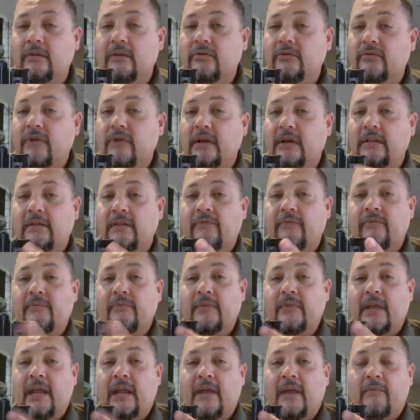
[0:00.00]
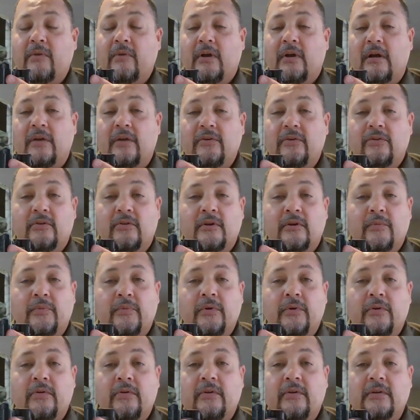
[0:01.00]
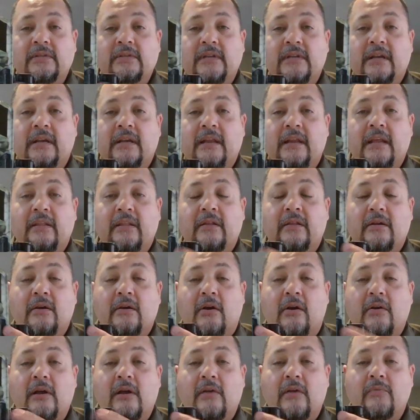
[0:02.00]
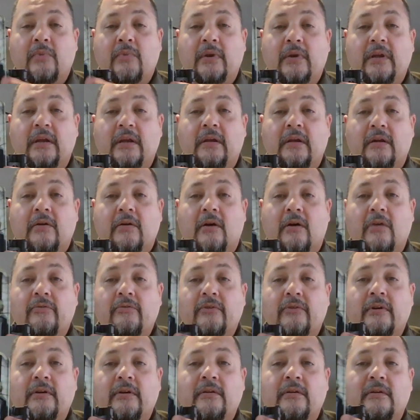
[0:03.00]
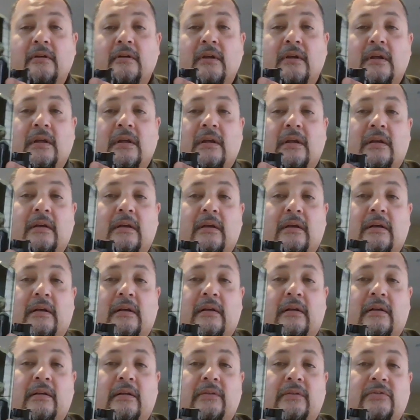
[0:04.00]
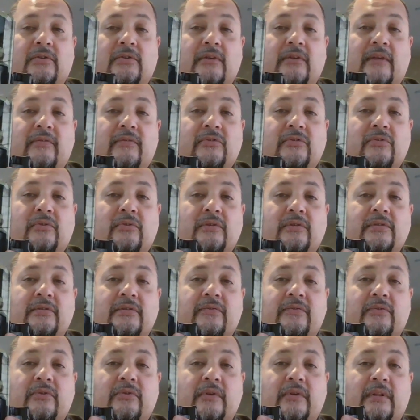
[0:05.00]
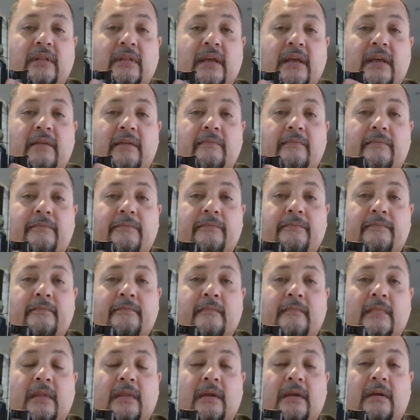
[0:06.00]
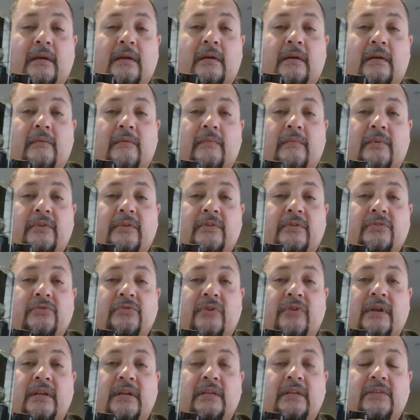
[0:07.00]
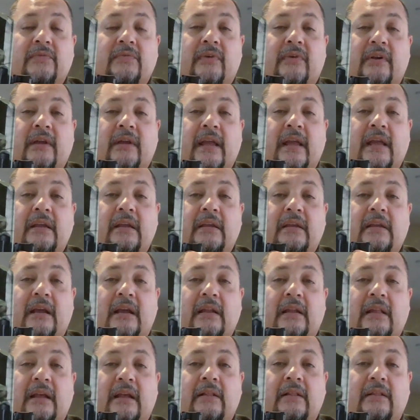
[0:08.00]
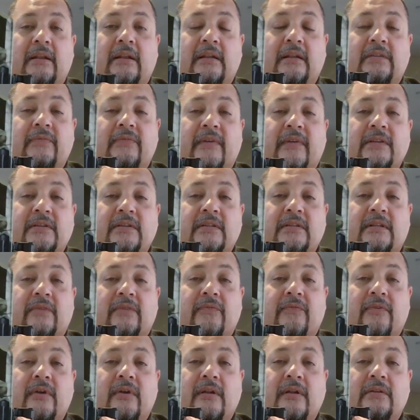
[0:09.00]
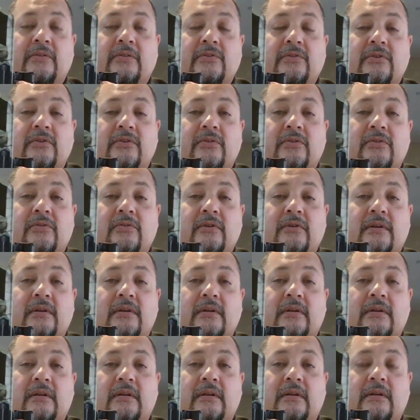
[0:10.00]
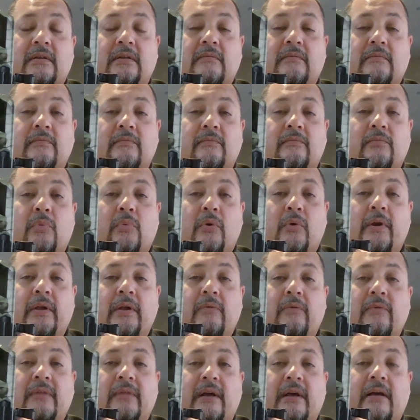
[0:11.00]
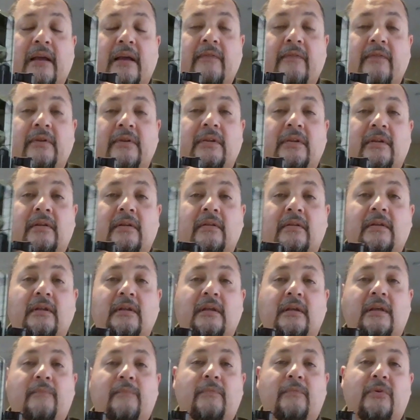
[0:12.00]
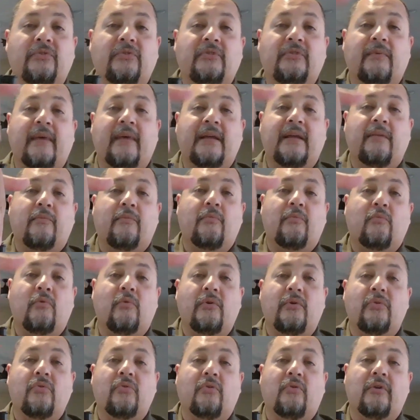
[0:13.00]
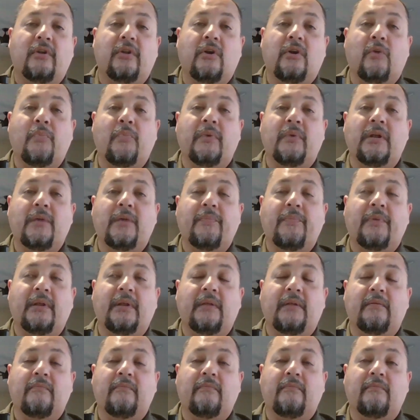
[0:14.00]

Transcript: directly from the camera onto your computer instead of taking the card out, putting it in a card reader. So you have a choice of doing that. But the screen is very handy. I like that it's facing the front, so you can point it without having to. Most of them had one door you open up, and